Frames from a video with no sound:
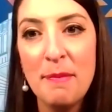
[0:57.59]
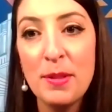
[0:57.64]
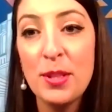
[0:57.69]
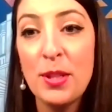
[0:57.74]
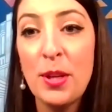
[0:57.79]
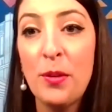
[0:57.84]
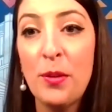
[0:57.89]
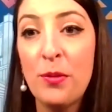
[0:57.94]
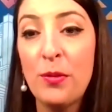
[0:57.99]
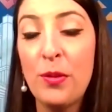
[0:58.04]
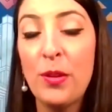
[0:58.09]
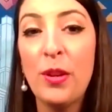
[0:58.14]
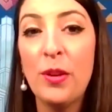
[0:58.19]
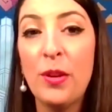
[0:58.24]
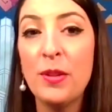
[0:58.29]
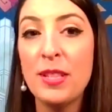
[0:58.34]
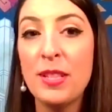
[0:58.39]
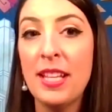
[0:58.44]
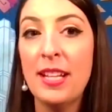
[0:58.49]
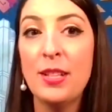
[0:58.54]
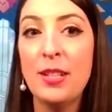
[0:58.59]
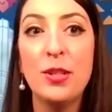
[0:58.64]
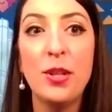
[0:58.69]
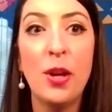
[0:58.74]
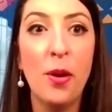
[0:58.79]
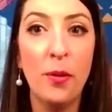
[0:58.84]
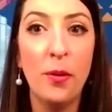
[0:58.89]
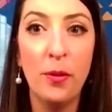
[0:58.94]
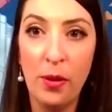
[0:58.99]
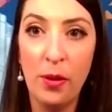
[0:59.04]
So for those that
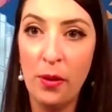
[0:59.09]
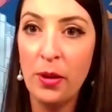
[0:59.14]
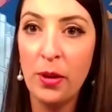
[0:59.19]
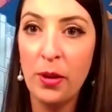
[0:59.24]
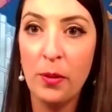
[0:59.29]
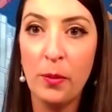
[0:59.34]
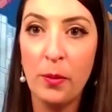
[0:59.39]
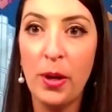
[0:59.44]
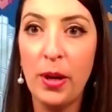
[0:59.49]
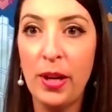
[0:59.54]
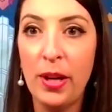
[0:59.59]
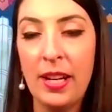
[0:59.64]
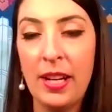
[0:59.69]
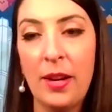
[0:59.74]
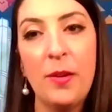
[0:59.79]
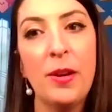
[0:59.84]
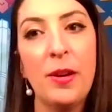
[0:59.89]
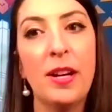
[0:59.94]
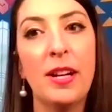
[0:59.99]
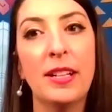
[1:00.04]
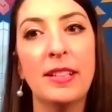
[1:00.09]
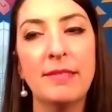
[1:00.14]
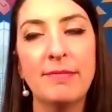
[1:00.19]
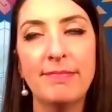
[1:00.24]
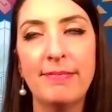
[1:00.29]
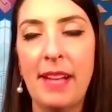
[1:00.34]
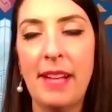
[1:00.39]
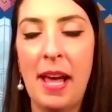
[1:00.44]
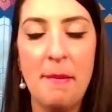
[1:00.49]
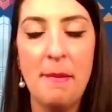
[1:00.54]
don't know your work,
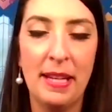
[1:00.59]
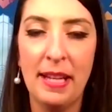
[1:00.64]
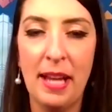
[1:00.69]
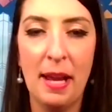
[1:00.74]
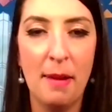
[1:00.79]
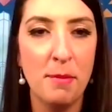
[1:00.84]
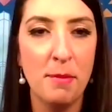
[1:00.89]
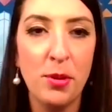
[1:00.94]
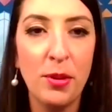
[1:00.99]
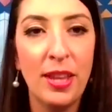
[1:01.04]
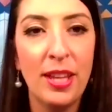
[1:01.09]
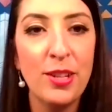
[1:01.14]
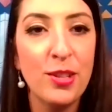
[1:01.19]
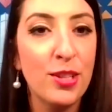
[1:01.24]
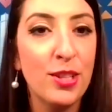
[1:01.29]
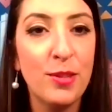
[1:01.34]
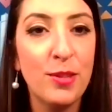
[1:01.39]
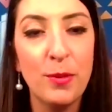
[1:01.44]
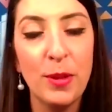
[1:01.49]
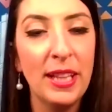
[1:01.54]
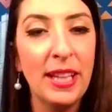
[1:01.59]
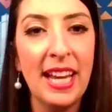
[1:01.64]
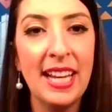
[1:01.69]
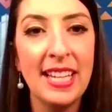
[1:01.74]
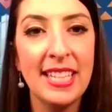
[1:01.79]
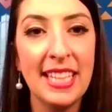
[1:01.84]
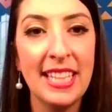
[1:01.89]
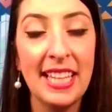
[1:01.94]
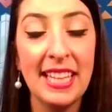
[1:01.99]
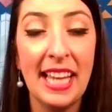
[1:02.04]
I'm sure they just
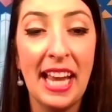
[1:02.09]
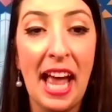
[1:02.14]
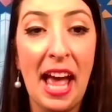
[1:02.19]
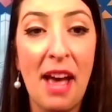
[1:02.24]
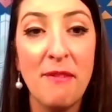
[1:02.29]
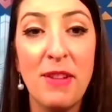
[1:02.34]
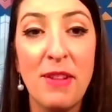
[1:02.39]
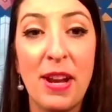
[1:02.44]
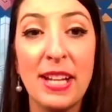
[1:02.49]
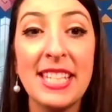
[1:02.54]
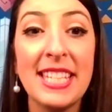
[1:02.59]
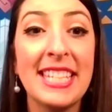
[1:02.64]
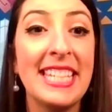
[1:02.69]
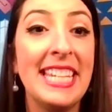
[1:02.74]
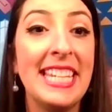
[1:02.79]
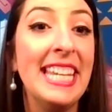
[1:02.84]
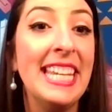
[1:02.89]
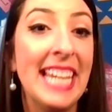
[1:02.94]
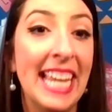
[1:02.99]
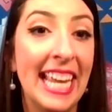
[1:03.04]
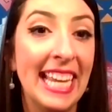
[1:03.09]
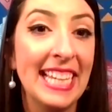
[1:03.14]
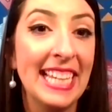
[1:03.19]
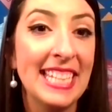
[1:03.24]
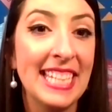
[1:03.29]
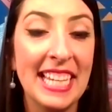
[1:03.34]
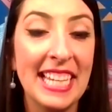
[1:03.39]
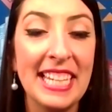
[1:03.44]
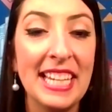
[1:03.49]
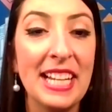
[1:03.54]
realized that they have not seen
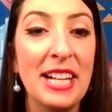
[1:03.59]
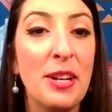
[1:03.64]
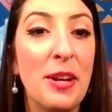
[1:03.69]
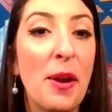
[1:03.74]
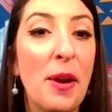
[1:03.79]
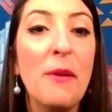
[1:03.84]
it and didn't